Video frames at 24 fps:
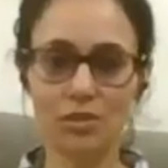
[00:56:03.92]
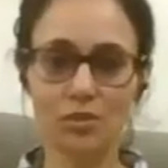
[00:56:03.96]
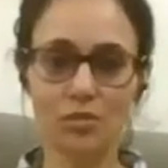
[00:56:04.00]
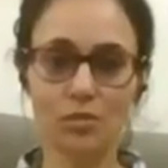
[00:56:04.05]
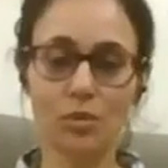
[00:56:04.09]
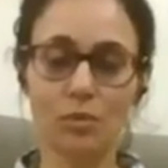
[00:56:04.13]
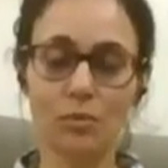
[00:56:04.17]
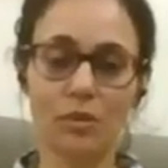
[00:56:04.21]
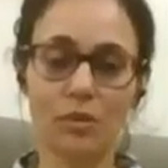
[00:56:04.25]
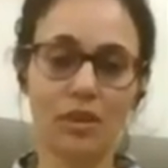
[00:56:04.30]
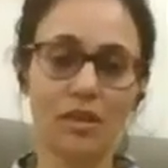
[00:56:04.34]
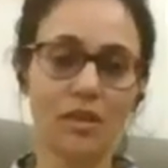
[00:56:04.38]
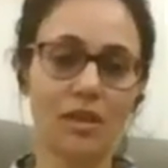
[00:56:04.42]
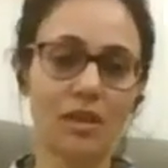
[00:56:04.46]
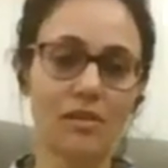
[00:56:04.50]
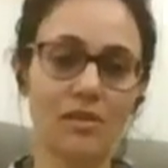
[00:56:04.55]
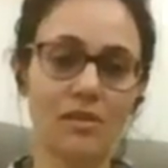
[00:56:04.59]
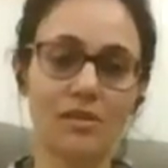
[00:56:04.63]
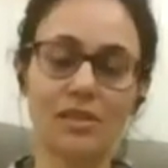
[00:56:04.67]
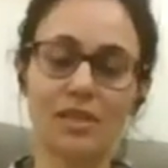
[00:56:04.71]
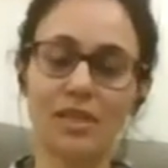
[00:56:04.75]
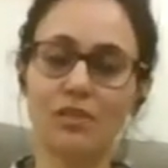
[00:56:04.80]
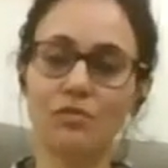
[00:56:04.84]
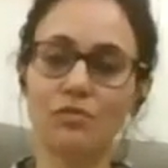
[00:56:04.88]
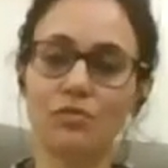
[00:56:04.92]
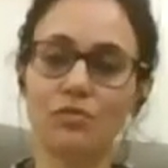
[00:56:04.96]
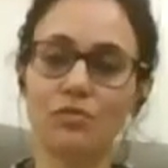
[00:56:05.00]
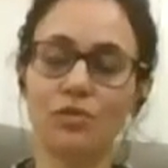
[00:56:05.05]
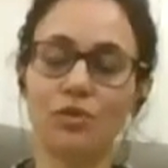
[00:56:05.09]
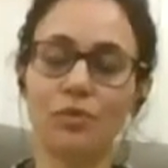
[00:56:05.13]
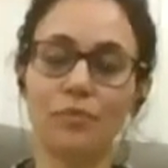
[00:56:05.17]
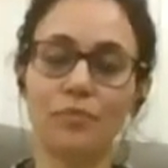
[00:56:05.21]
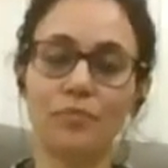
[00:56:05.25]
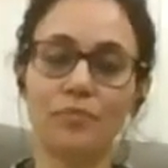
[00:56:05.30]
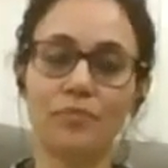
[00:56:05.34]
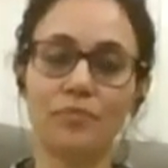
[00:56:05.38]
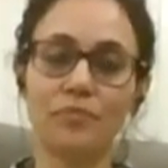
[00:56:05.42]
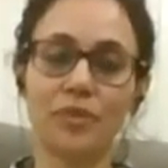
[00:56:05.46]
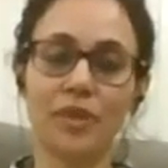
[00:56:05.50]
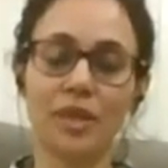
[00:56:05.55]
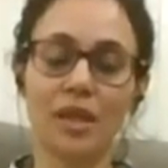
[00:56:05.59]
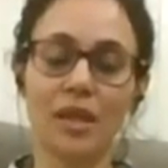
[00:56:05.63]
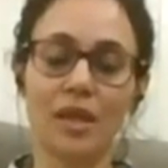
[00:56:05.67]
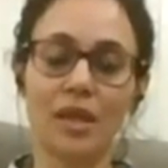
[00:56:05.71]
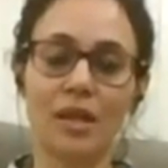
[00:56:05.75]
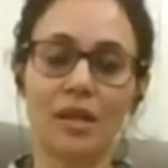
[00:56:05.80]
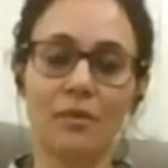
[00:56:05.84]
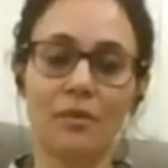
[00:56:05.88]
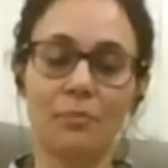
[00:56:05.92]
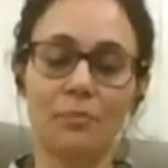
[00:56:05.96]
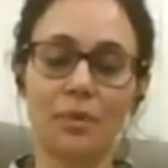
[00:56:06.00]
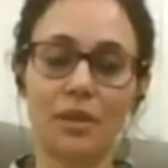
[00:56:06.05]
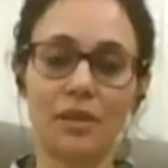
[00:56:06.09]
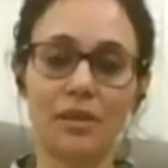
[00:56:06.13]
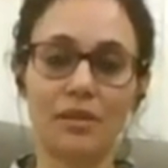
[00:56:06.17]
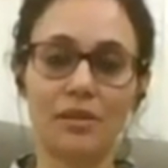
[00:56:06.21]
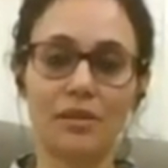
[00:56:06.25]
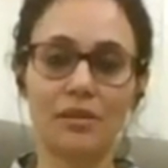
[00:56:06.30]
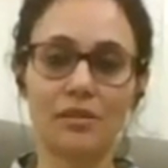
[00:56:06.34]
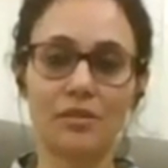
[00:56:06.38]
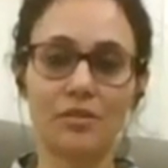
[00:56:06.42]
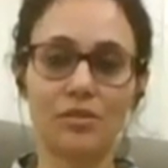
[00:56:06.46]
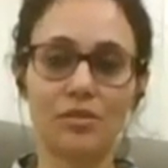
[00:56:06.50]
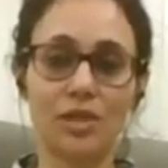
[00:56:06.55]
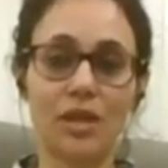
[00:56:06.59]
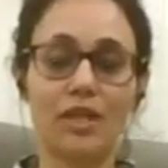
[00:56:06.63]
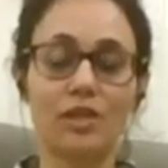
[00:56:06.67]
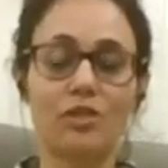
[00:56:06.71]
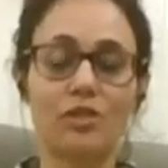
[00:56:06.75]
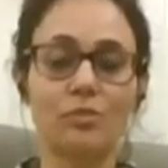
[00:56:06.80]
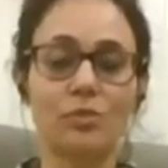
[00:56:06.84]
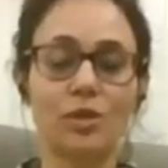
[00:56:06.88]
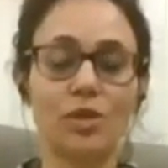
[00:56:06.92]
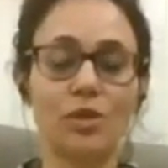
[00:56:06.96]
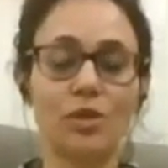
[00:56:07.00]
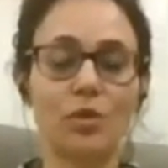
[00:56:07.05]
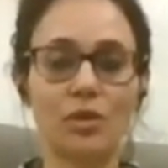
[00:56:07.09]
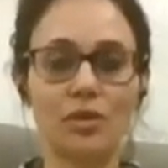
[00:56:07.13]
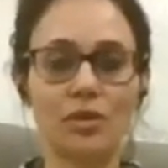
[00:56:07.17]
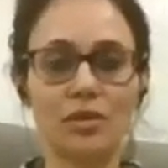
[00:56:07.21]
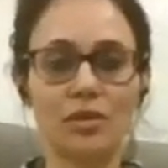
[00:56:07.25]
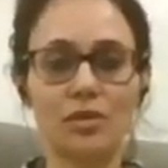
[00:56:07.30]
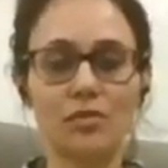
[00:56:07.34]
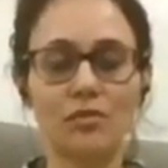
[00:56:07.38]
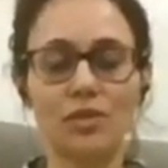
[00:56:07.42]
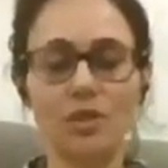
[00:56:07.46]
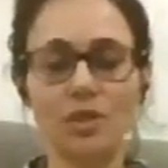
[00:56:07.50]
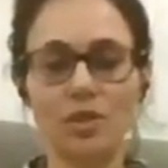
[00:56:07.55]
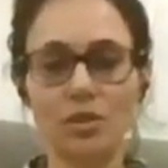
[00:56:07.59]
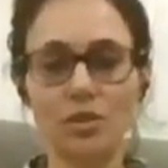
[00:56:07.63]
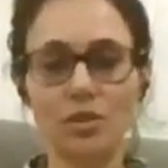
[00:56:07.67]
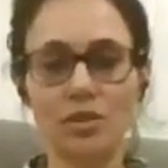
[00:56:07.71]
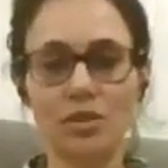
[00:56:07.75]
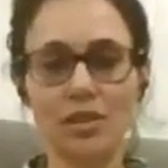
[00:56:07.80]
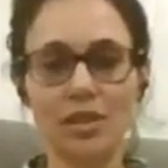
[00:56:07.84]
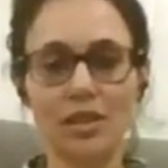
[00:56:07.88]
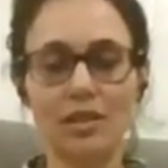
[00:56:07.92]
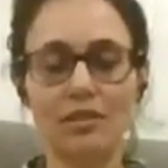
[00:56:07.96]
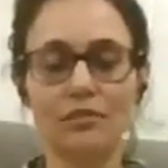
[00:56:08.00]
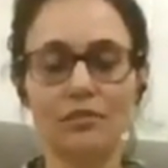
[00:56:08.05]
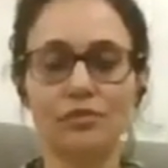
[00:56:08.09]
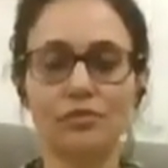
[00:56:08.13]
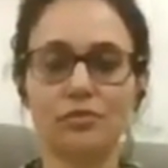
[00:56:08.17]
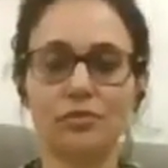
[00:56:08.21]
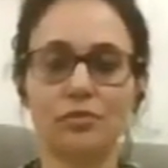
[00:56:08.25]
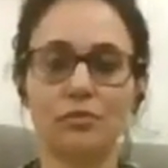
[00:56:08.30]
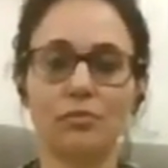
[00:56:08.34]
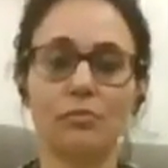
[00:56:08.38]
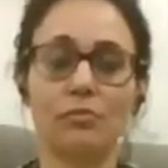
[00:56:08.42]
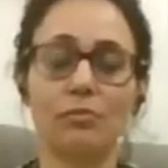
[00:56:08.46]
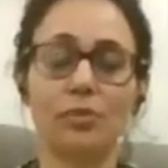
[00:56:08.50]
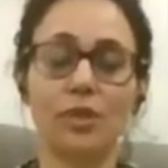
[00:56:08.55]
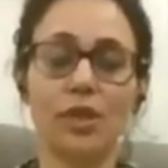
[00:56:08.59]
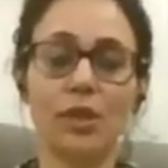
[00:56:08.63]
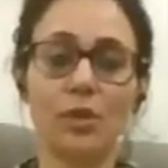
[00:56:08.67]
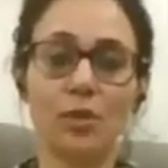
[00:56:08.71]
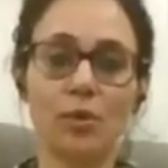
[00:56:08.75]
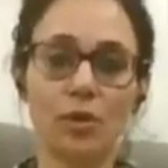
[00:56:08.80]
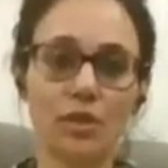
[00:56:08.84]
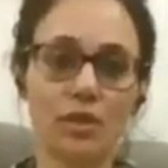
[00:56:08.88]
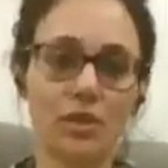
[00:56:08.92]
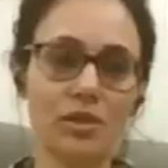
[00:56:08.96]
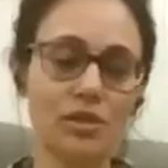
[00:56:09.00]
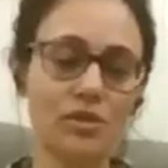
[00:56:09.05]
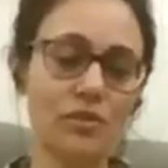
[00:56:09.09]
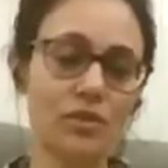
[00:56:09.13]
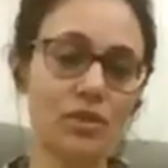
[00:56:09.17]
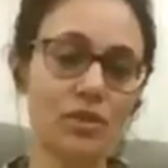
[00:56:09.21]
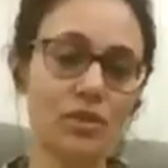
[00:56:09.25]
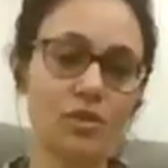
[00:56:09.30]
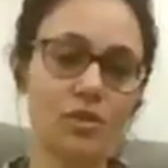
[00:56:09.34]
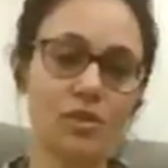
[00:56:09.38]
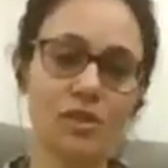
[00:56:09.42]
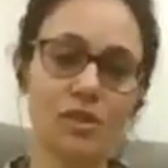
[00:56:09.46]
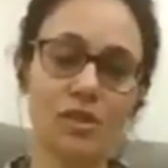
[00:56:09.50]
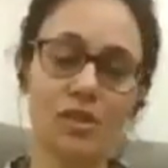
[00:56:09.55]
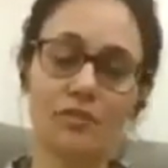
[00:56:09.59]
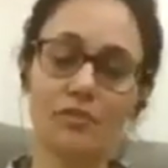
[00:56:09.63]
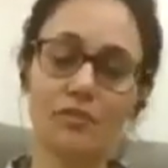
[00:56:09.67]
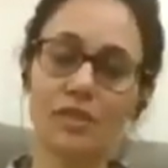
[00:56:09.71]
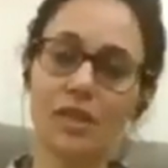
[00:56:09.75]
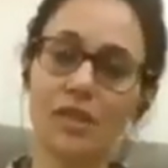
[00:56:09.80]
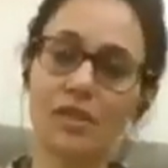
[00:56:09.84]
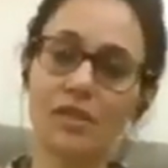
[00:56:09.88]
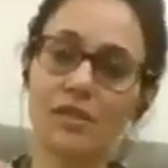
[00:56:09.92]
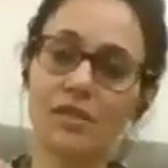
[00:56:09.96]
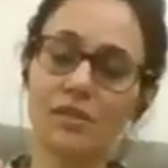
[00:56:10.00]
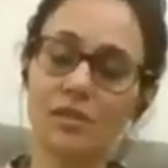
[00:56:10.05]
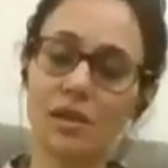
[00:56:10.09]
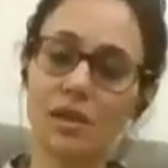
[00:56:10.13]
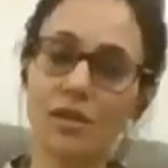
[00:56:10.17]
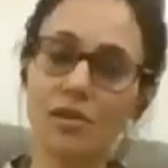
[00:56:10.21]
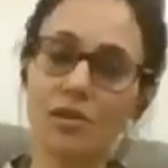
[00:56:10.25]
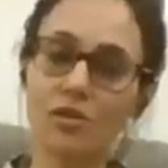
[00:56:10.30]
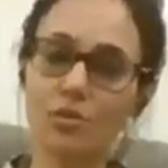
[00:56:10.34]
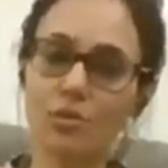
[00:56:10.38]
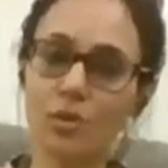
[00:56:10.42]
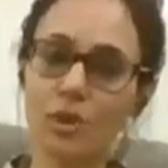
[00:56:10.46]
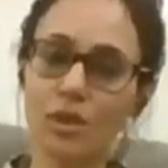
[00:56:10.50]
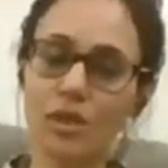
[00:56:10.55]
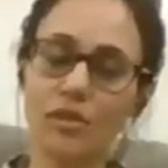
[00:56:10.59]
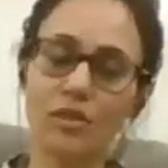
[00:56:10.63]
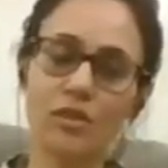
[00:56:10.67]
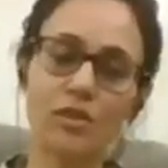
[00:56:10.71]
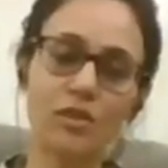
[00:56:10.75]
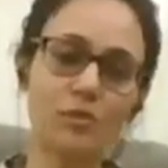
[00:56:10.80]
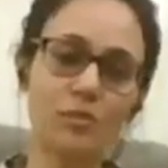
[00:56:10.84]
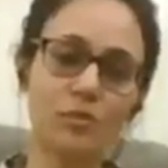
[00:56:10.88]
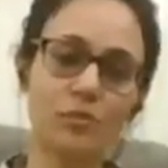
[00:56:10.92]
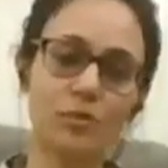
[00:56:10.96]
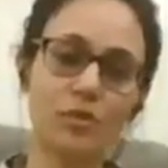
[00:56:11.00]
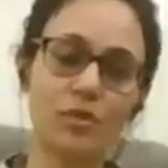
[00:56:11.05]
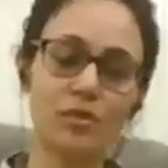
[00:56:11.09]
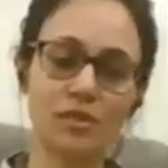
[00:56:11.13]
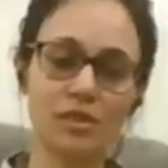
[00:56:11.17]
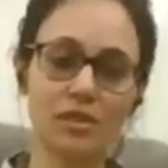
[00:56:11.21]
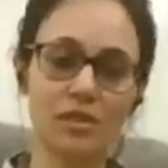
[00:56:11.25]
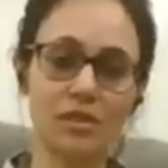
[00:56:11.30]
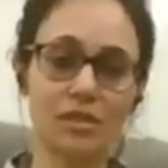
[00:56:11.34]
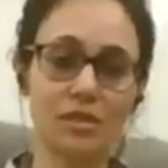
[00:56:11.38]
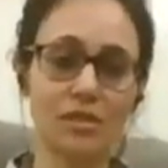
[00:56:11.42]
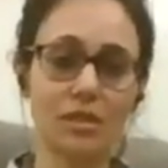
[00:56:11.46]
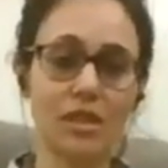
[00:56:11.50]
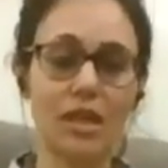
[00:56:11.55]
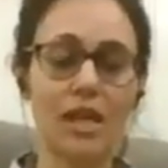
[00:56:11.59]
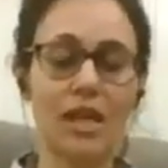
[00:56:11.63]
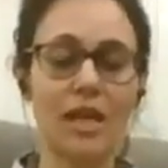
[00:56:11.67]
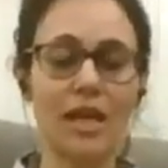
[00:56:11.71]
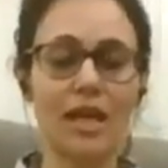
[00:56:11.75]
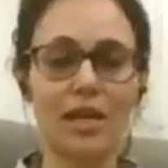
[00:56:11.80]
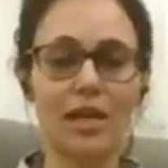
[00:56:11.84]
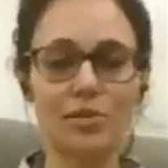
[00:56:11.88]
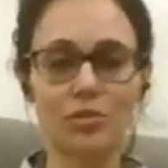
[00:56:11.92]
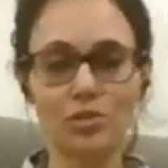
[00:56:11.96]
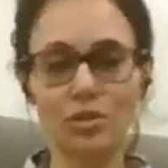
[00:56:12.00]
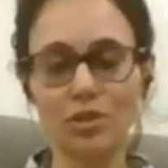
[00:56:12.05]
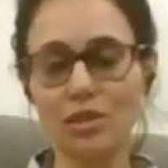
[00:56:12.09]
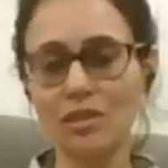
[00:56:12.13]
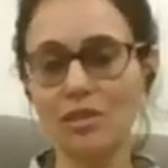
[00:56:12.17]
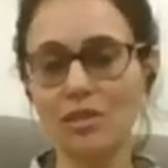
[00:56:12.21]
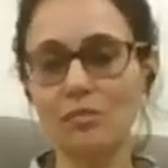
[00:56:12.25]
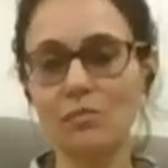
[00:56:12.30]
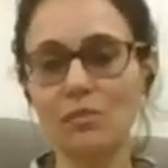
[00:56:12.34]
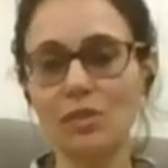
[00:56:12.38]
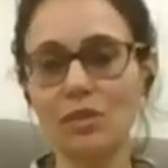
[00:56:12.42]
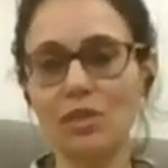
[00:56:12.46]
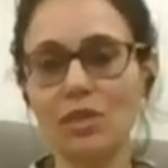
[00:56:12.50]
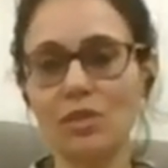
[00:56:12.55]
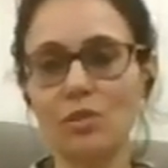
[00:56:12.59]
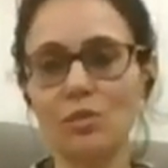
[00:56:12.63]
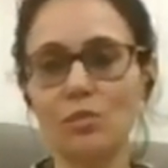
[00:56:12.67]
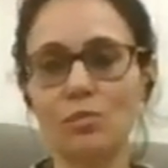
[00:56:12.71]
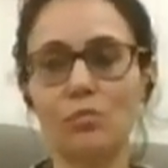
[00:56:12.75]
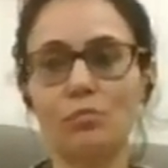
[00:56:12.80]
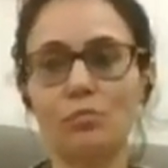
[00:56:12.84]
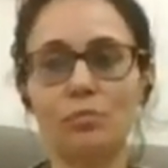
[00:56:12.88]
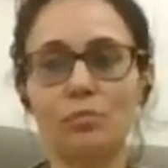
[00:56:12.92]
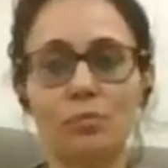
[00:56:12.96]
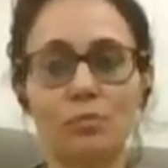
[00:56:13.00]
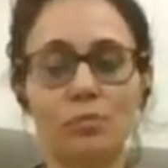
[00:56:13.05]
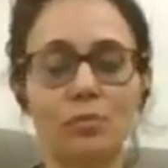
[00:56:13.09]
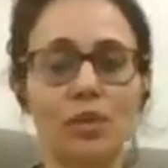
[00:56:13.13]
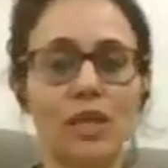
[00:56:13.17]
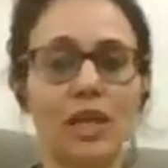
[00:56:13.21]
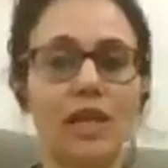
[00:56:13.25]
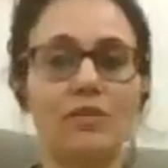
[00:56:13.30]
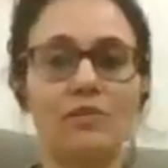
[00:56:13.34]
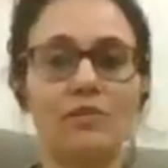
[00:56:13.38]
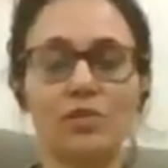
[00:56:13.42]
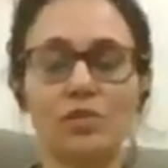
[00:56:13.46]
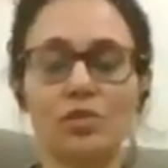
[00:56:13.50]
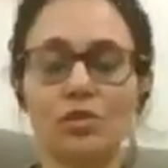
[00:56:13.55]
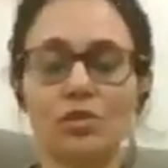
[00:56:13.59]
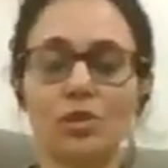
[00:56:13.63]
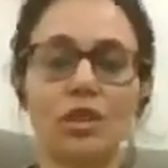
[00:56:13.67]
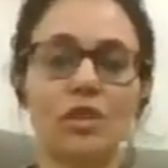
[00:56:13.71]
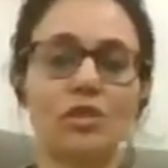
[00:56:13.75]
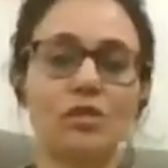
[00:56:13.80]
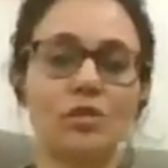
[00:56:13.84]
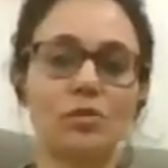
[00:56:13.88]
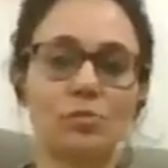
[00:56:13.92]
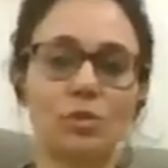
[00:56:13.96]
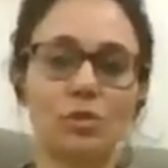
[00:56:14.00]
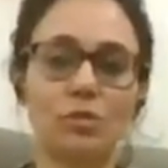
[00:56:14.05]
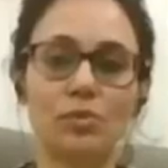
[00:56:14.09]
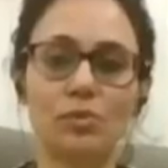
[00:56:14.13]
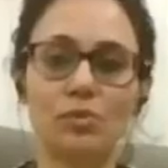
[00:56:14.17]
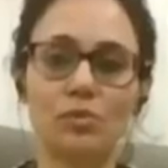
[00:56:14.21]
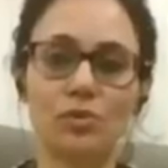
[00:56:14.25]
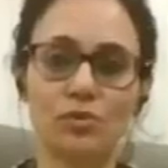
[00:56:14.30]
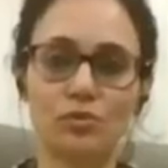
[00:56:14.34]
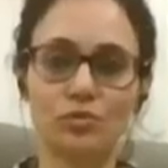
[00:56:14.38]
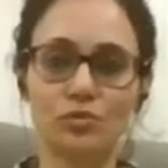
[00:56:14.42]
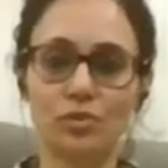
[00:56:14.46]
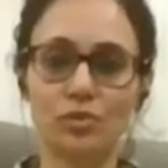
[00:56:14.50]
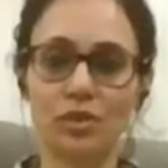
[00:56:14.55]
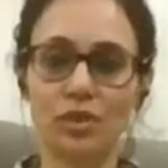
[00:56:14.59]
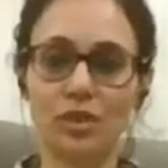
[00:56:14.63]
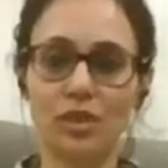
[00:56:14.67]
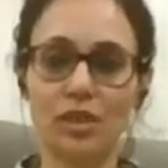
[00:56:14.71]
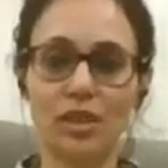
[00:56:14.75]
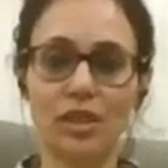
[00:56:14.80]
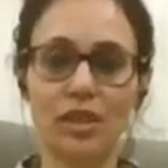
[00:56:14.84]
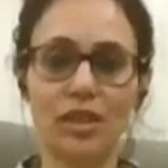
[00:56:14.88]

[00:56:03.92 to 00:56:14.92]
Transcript: you have been asking for. But try to be honest with yourself, be honest with yourself, and start doing this process, and trust me, your life is going to be beautiful.